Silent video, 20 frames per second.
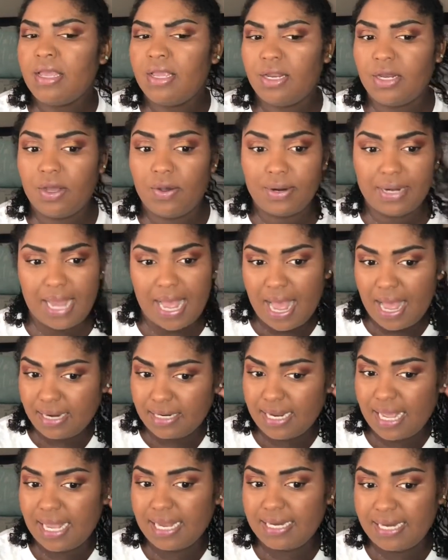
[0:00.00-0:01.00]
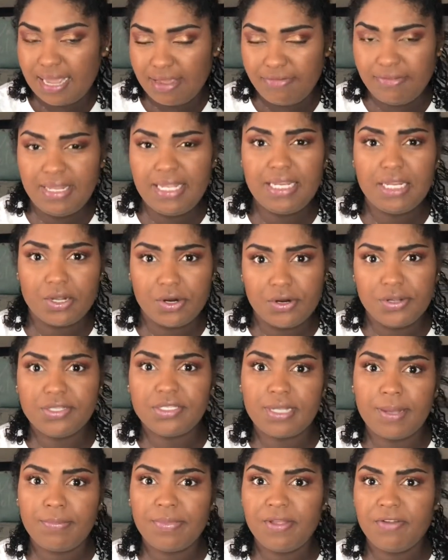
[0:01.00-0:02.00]
you know, and I definitely learned
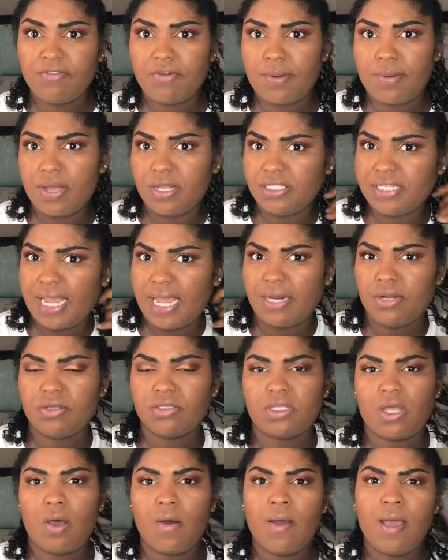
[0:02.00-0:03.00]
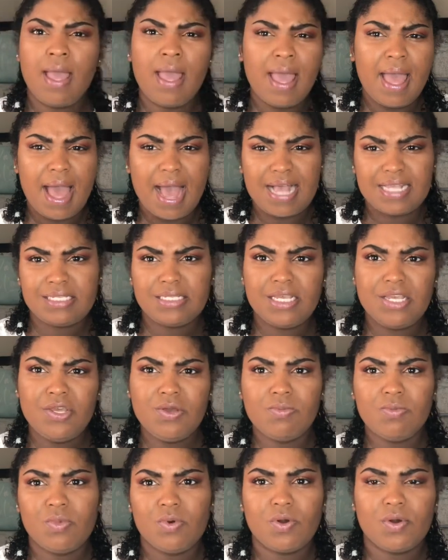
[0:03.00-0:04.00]
something from your channel. So I see
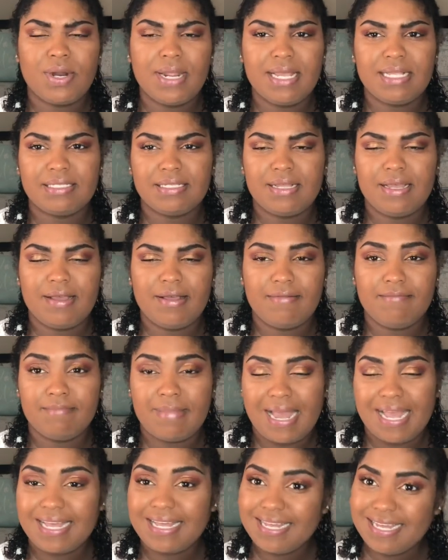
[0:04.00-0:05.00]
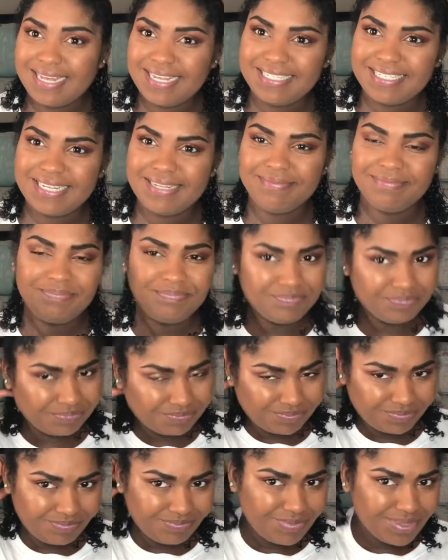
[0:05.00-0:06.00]
you more as my cousin,
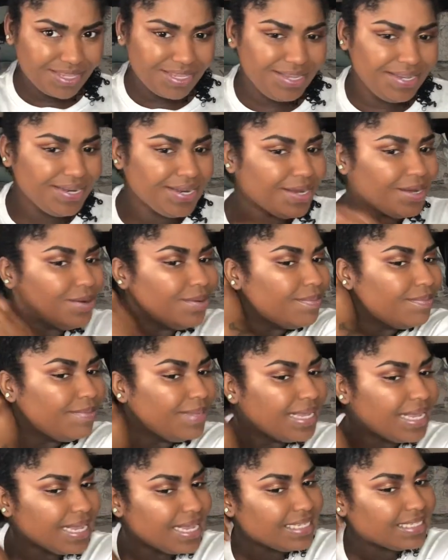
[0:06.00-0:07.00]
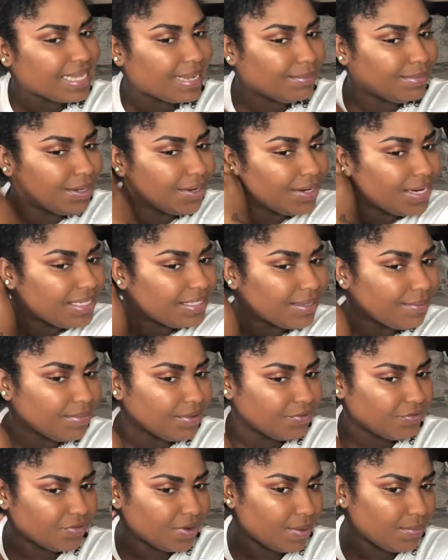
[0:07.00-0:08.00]
you know, because I'm learning
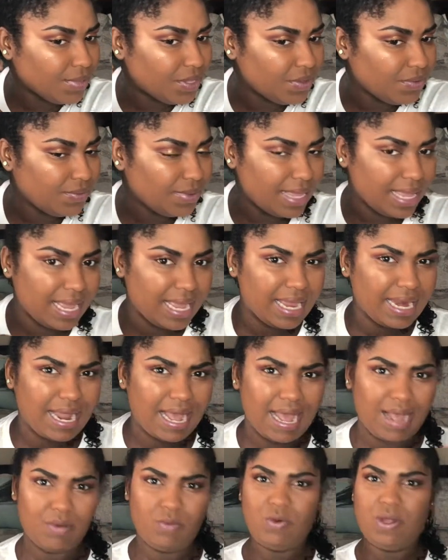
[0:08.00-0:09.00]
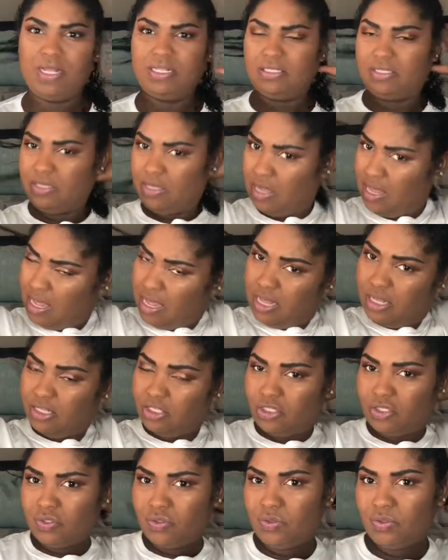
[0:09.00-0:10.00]
something from you, and I want
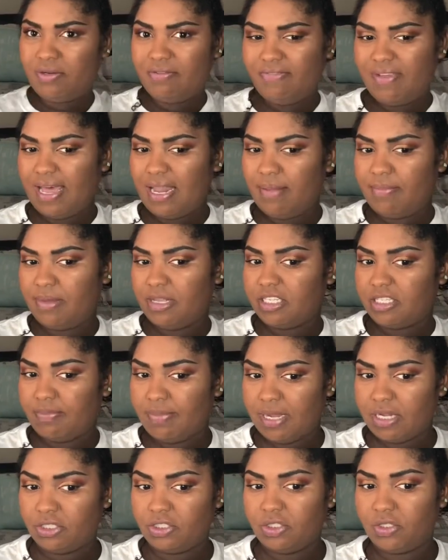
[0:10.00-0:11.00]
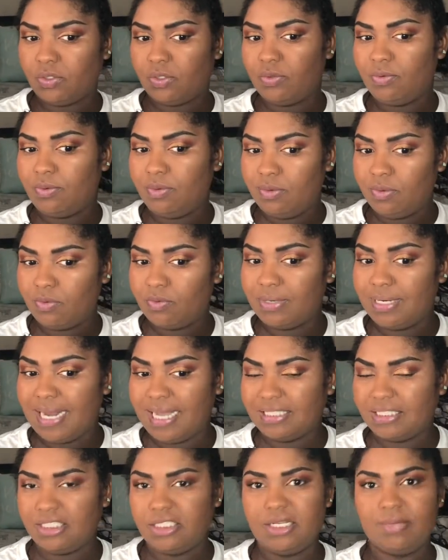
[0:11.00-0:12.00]
to develop a special
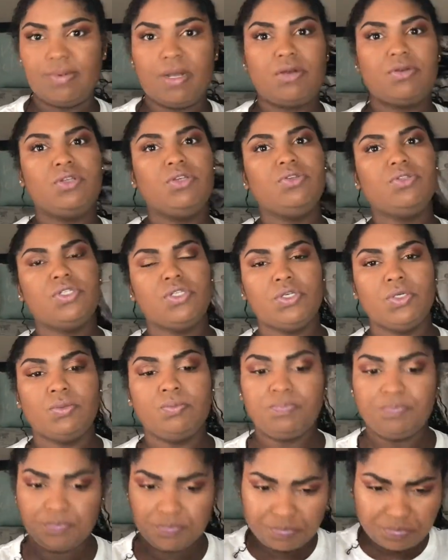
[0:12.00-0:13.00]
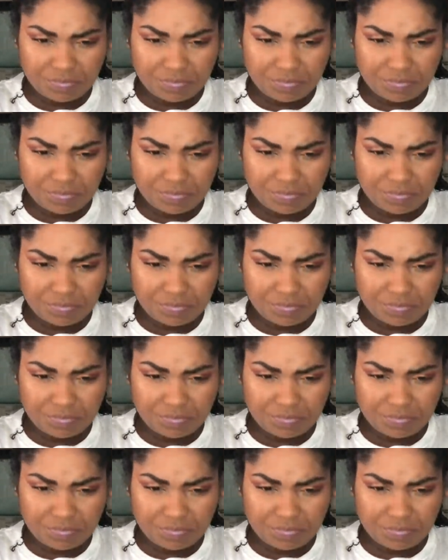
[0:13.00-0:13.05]
relationship on YouTube.